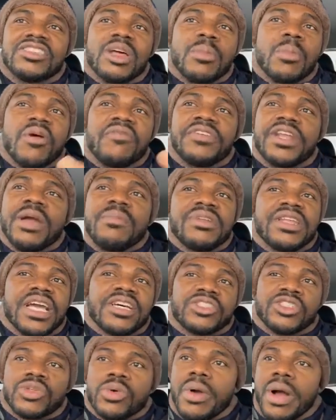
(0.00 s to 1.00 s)
Some of them,
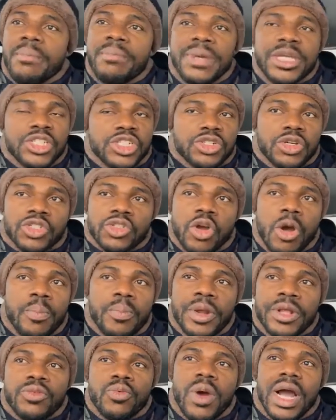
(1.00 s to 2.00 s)
they are so ambitious
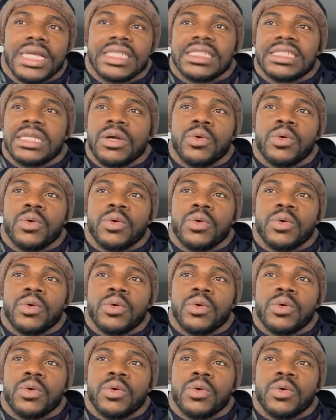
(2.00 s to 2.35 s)
corporate-wise.